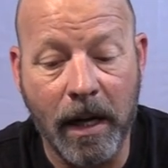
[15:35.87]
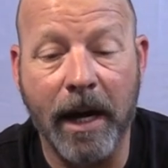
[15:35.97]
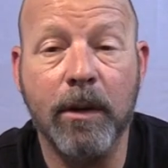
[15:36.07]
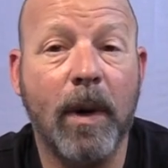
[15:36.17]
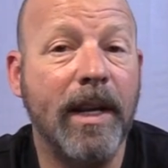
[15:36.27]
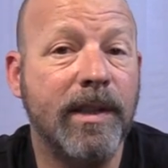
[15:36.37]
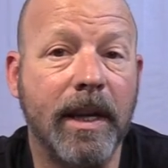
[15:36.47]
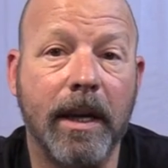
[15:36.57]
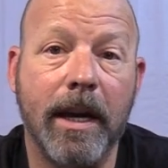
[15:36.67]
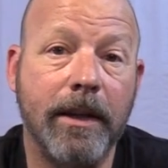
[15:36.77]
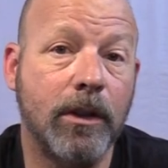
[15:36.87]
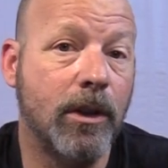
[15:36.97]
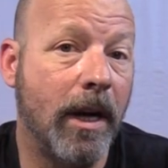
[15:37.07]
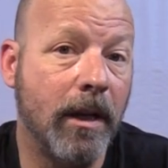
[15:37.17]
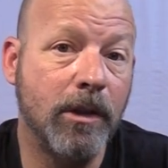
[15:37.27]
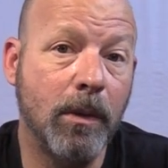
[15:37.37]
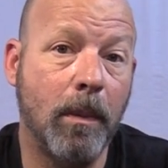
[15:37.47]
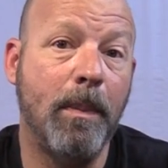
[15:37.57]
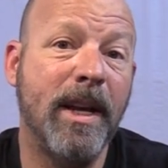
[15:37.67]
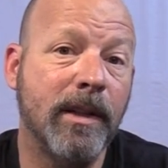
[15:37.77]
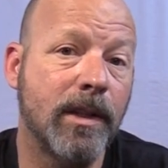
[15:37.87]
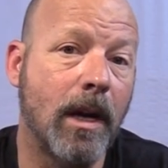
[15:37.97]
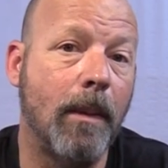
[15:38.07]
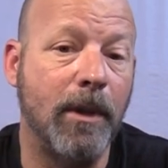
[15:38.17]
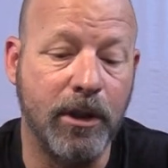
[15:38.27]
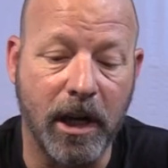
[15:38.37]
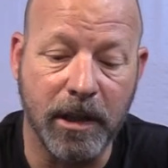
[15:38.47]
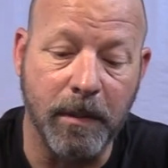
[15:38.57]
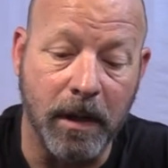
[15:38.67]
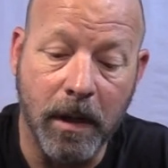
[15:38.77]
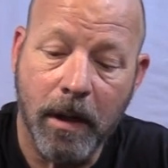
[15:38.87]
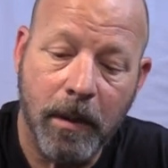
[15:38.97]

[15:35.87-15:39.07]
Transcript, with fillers: iRacing and you're trying to do a pit stop adjustment,